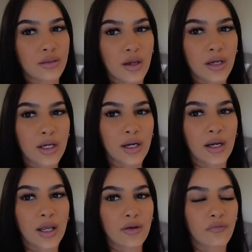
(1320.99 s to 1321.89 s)
30 to
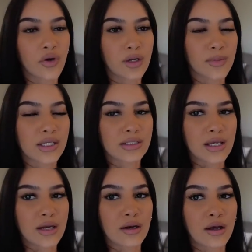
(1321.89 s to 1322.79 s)
like 40 minutes
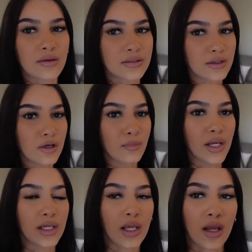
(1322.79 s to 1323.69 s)
later, I'll start
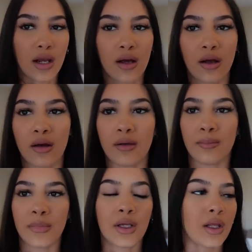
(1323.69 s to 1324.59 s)
making
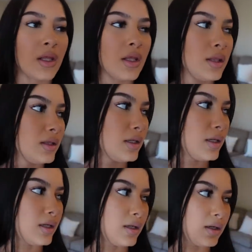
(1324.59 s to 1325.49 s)

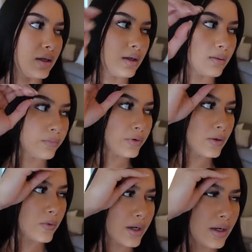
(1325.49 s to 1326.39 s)
the
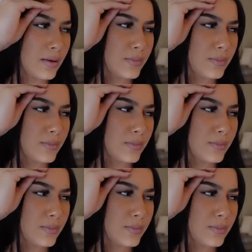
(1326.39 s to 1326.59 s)
pre-workout